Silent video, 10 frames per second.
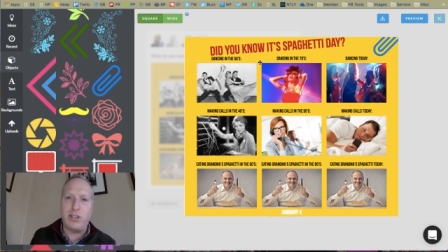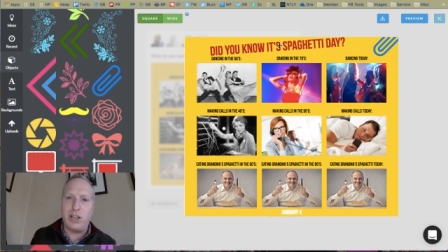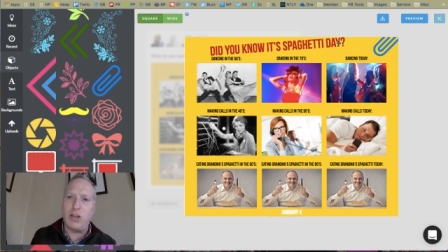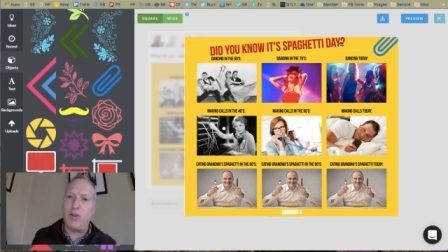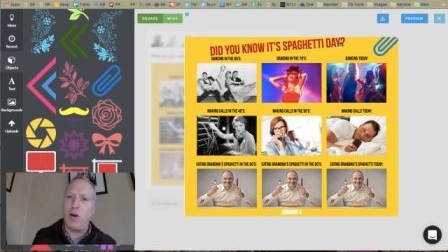
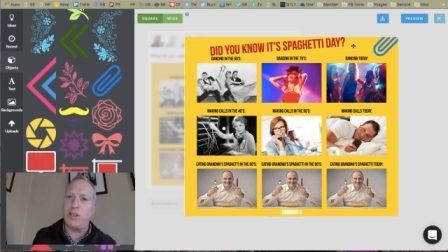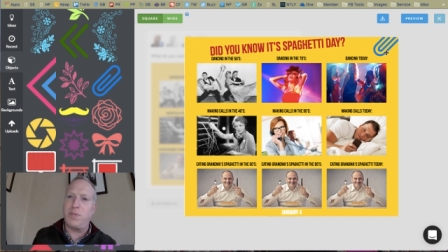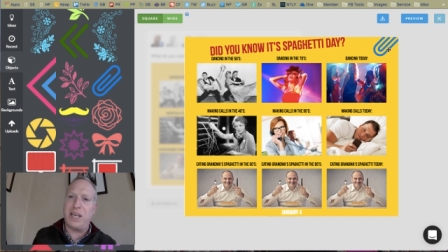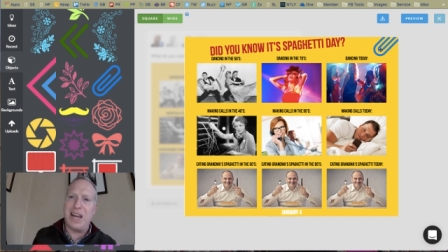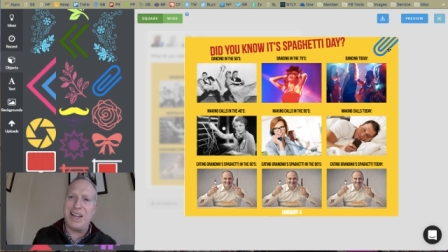Did You Know It's
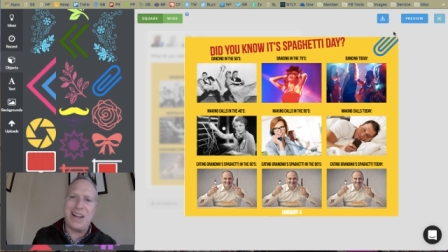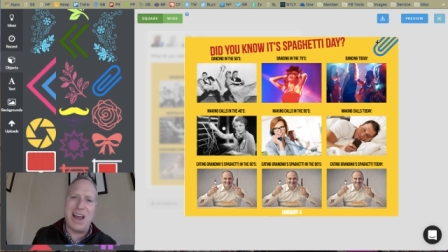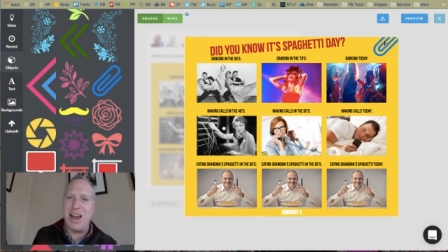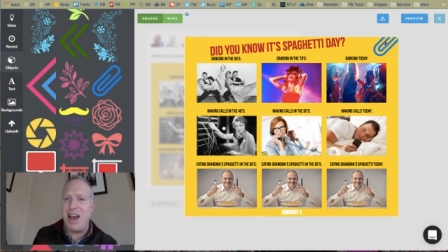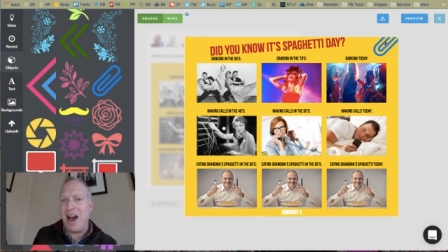Spaghetti
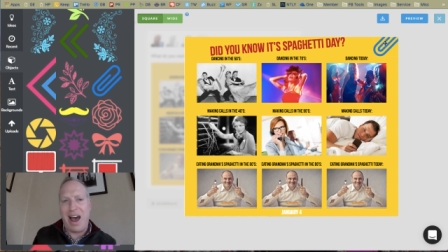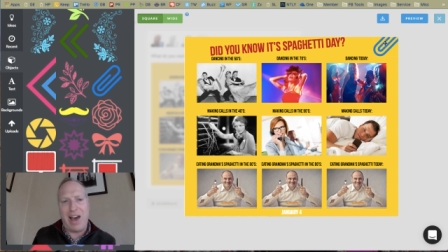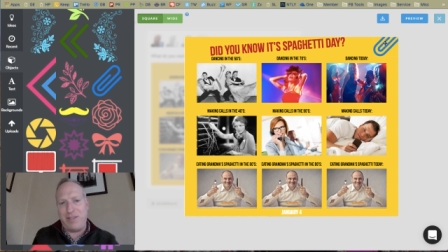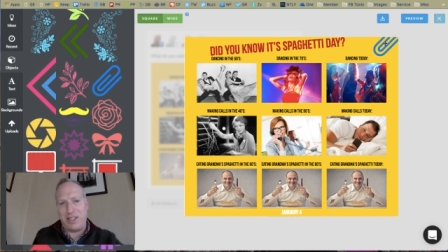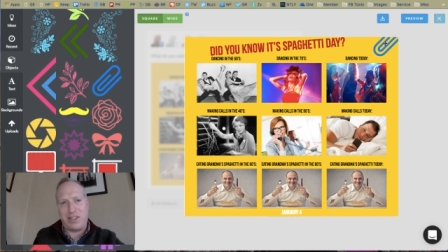Day. I
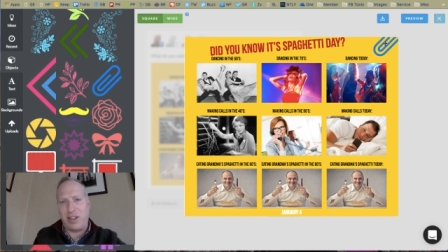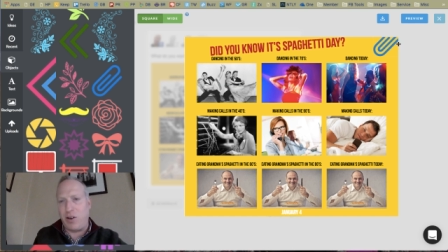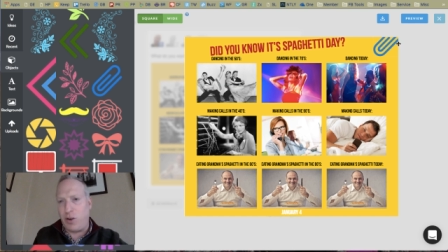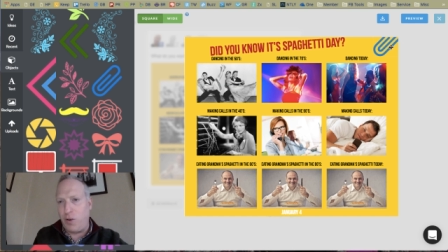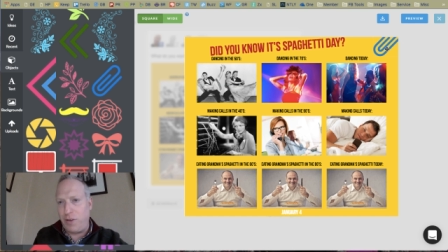have this, you
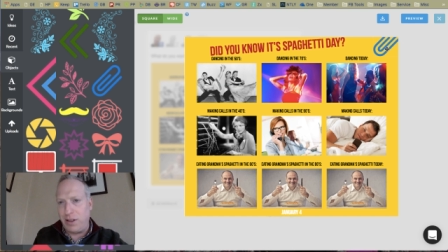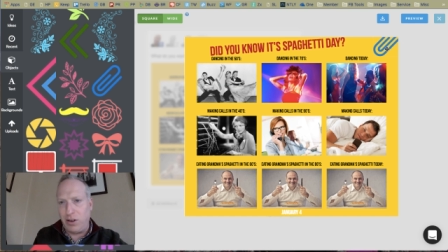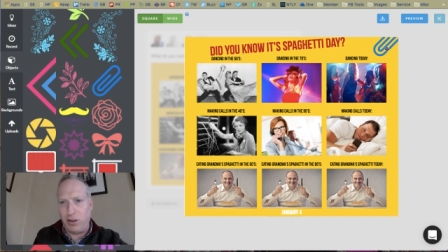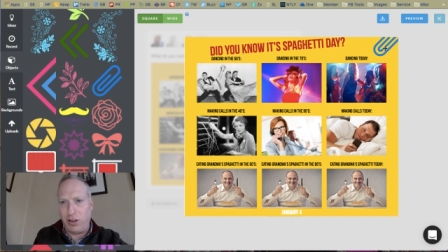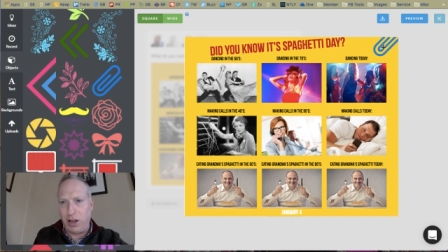know, goofy
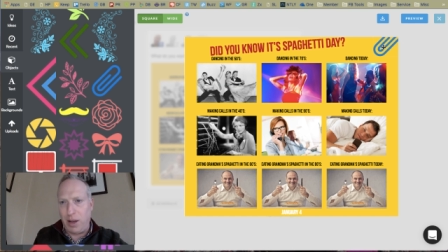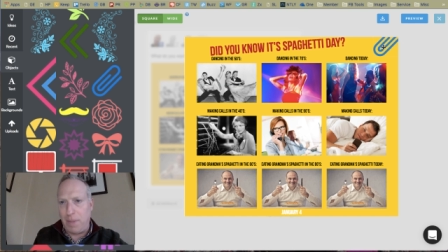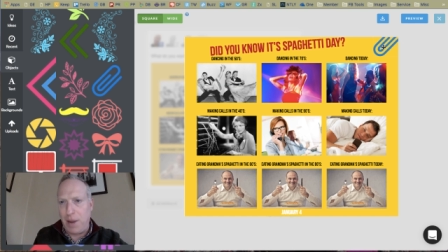little uh,